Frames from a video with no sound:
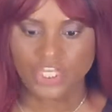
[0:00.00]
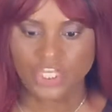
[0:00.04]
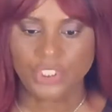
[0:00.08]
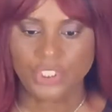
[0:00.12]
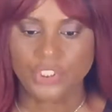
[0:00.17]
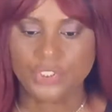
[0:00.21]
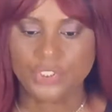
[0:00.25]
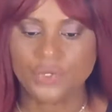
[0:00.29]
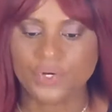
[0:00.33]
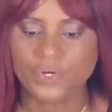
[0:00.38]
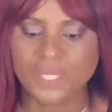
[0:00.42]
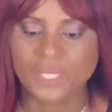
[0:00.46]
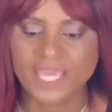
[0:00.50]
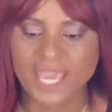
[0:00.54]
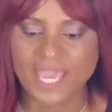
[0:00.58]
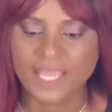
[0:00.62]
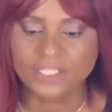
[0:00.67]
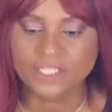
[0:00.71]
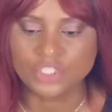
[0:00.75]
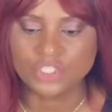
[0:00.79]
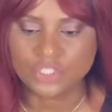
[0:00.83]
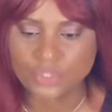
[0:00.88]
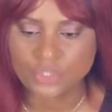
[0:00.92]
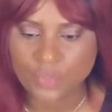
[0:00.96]
You
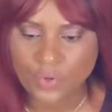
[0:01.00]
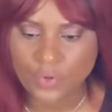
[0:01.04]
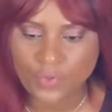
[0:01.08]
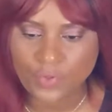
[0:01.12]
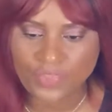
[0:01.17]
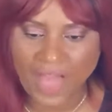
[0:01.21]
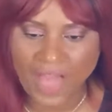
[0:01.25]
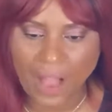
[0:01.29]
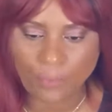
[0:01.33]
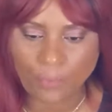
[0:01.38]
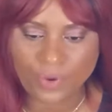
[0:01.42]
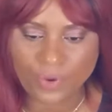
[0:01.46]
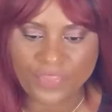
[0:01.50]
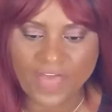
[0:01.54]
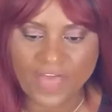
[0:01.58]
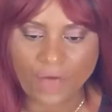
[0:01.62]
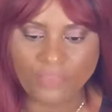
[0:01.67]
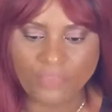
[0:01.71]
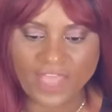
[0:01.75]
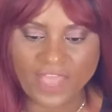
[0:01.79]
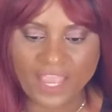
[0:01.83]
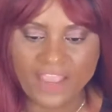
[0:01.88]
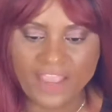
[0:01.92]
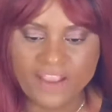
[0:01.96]
can't do that
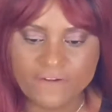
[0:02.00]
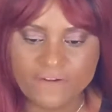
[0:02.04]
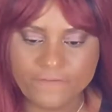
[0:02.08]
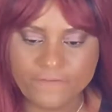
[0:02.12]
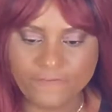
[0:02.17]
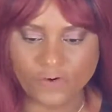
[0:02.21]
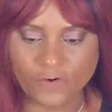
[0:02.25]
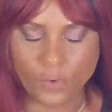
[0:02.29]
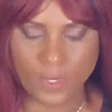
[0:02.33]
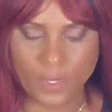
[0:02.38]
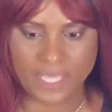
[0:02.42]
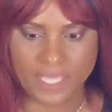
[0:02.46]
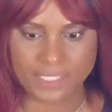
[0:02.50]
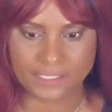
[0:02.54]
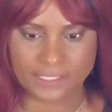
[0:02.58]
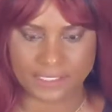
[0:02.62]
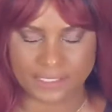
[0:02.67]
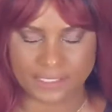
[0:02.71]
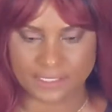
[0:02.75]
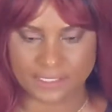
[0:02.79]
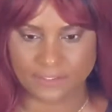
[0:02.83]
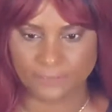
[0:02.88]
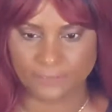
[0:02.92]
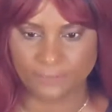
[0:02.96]
without the
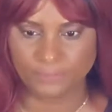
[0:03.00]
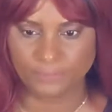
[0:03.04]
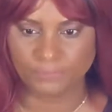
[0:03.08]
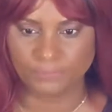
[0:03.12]
influence.